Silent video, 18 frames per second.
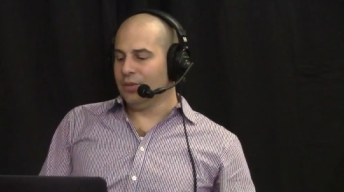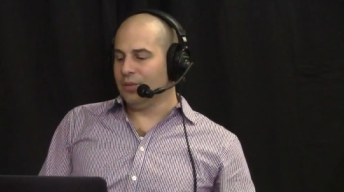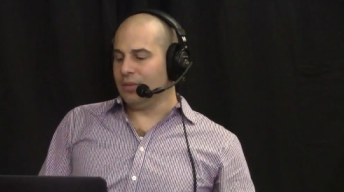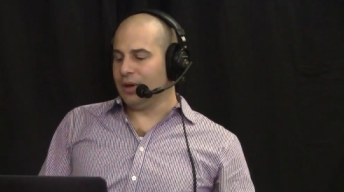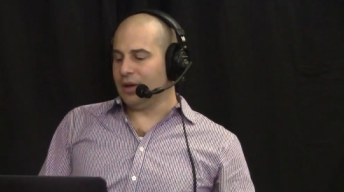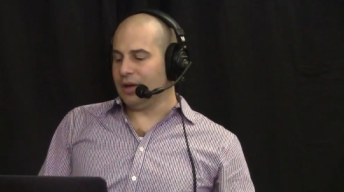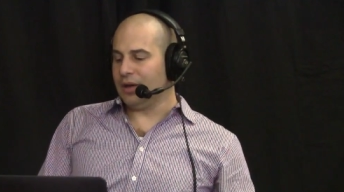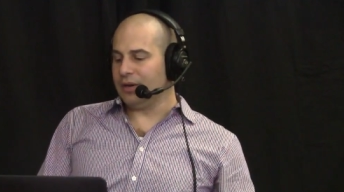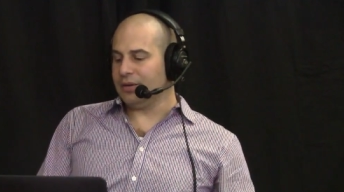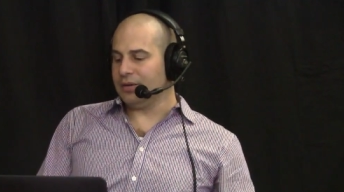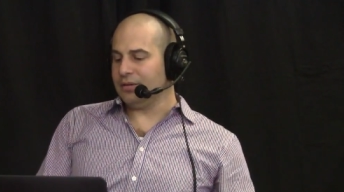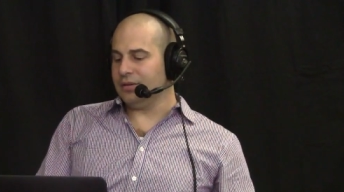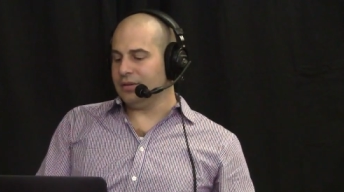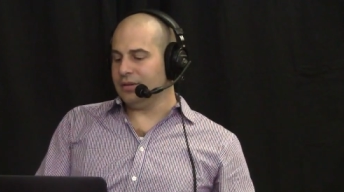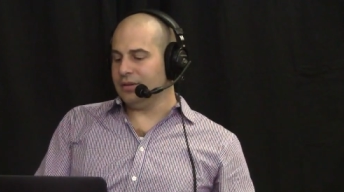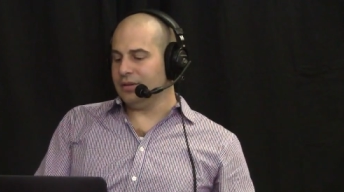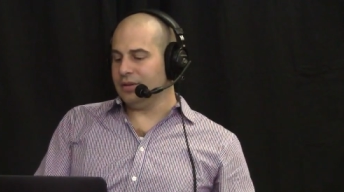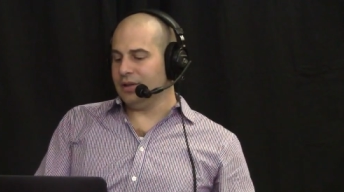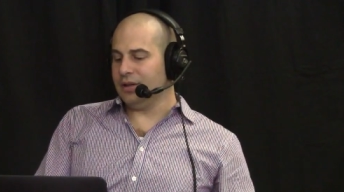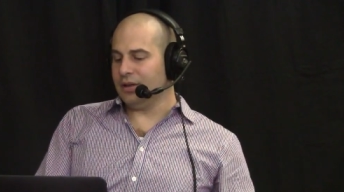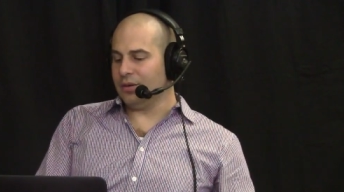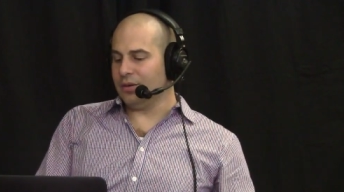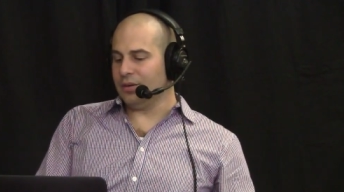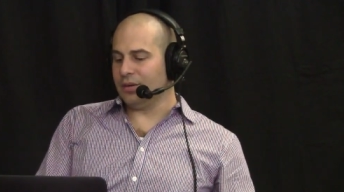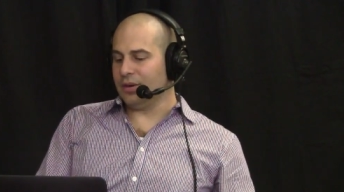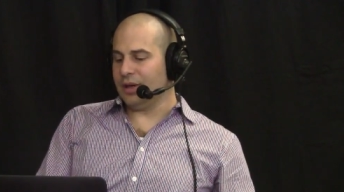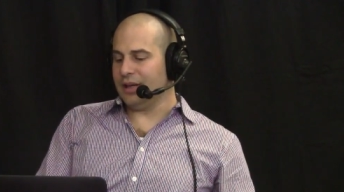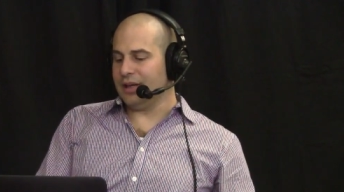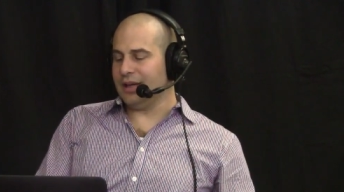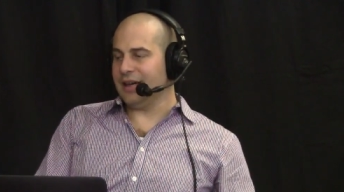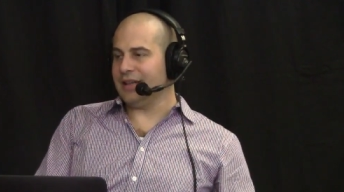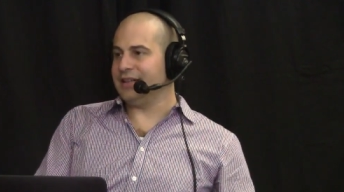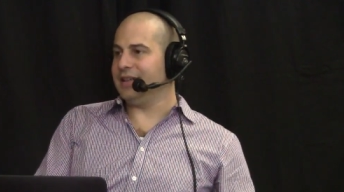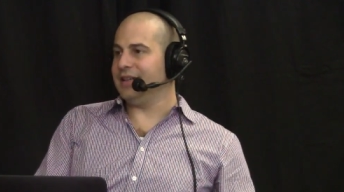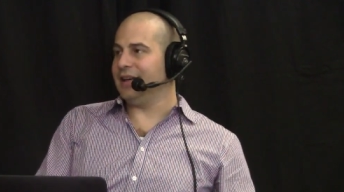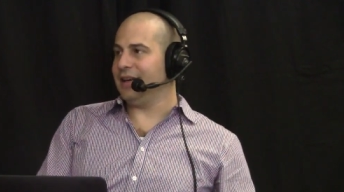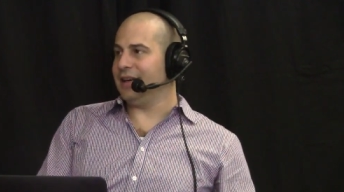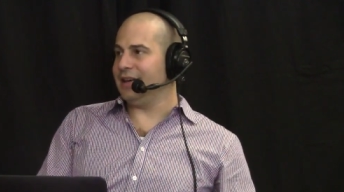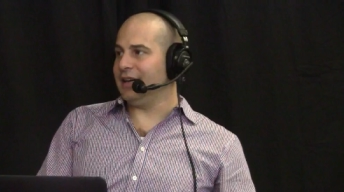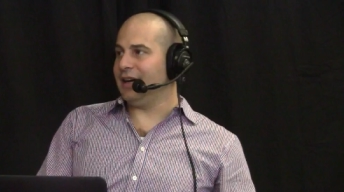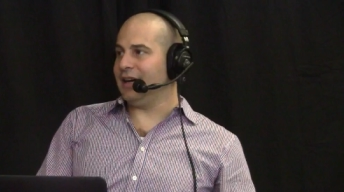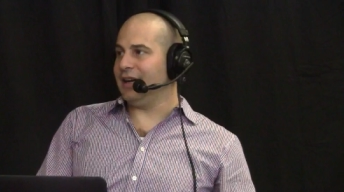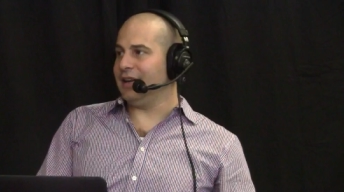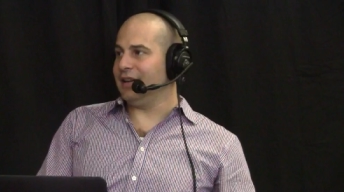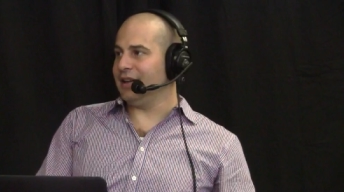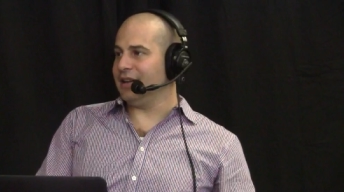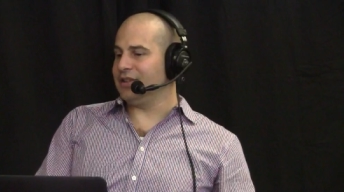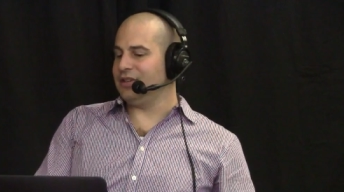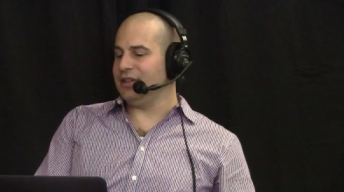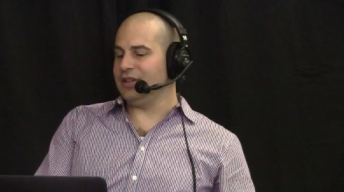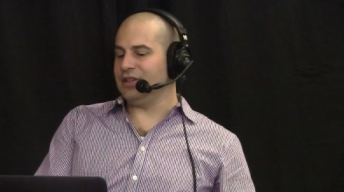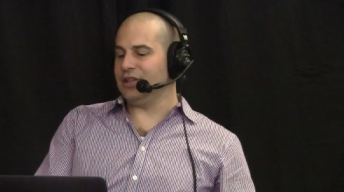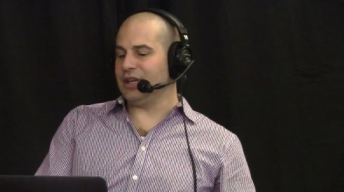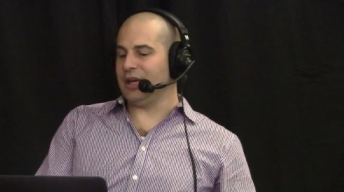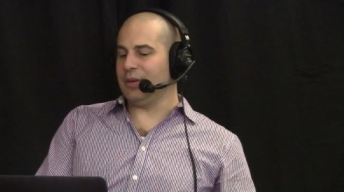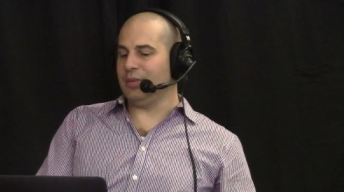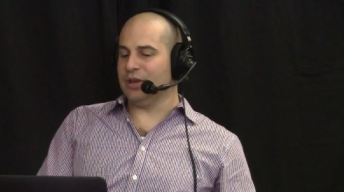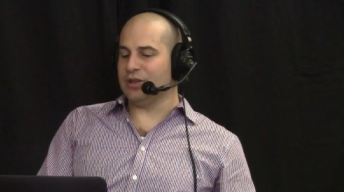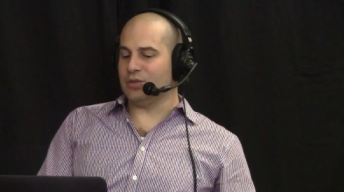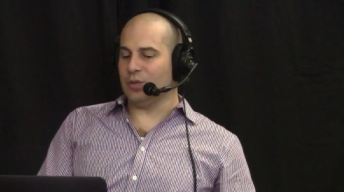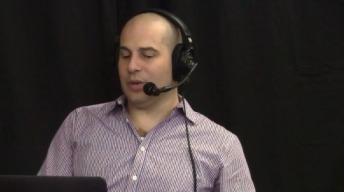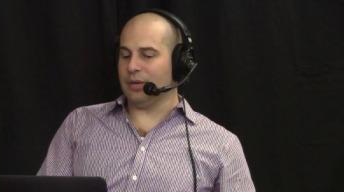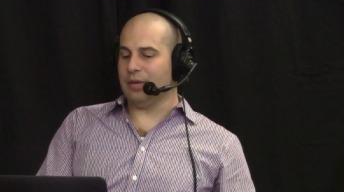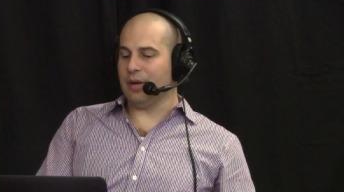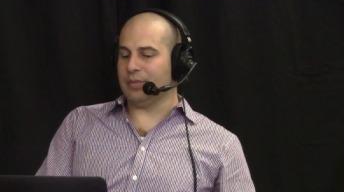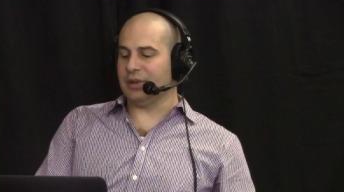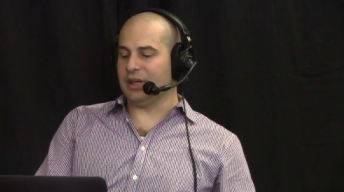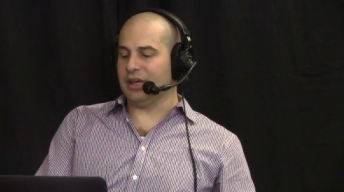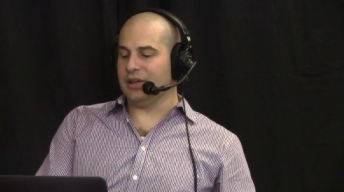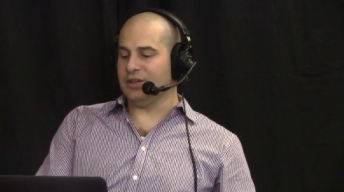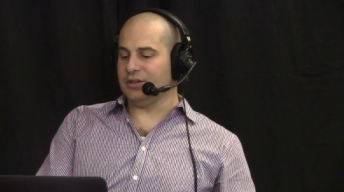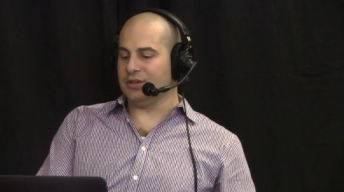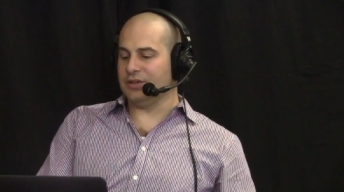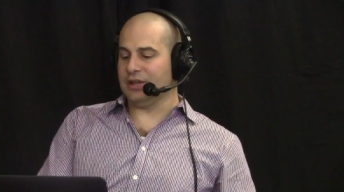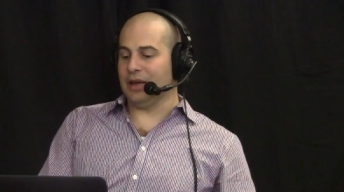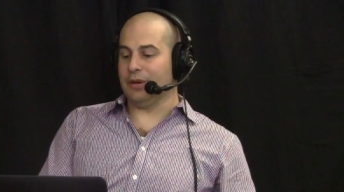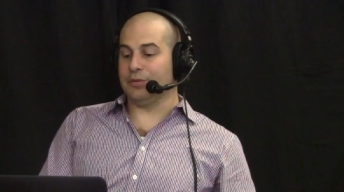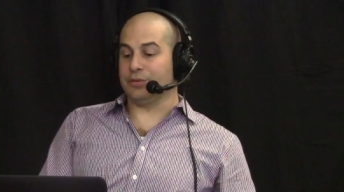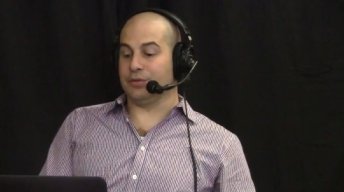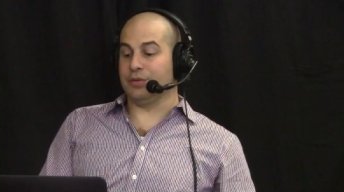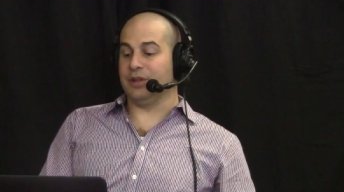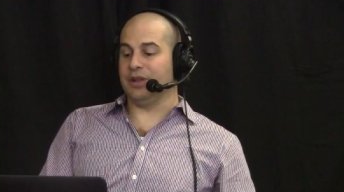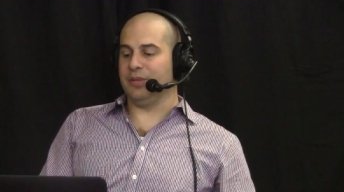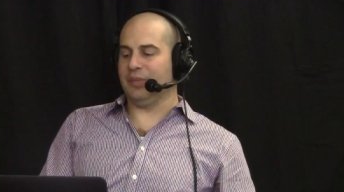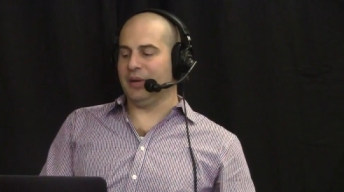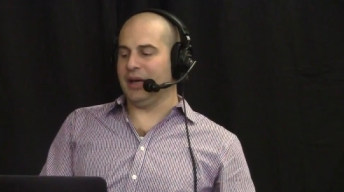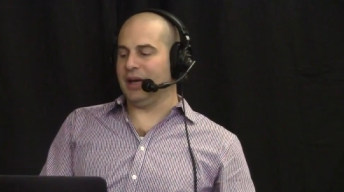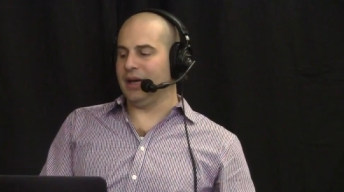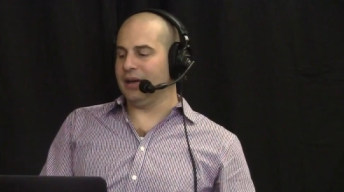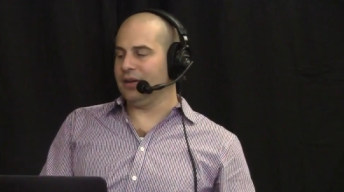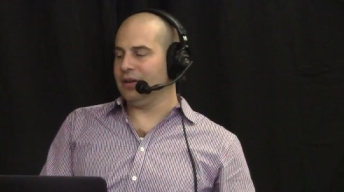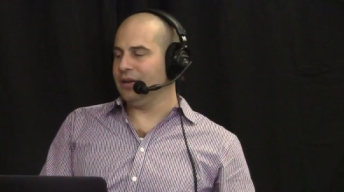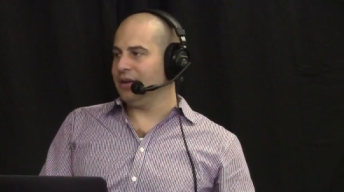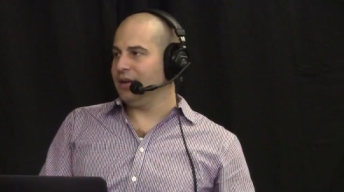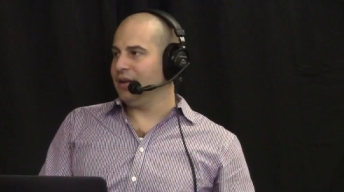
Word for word: well, you know, in 1999, like CGI-based web applications, that was really bad,